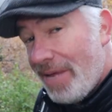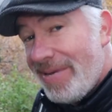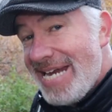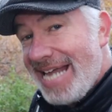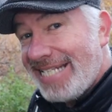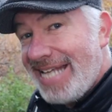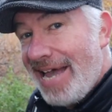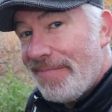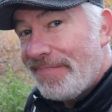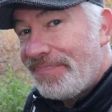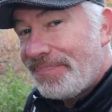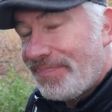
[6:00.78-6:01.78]
will I be next
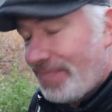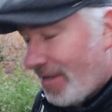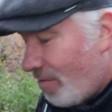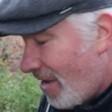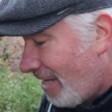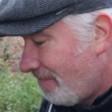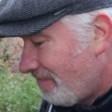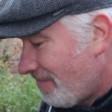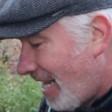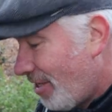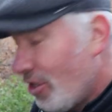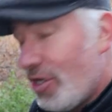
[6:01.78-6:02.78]
time? Well,
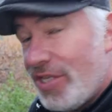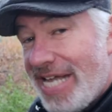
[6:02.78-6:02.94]
I don't know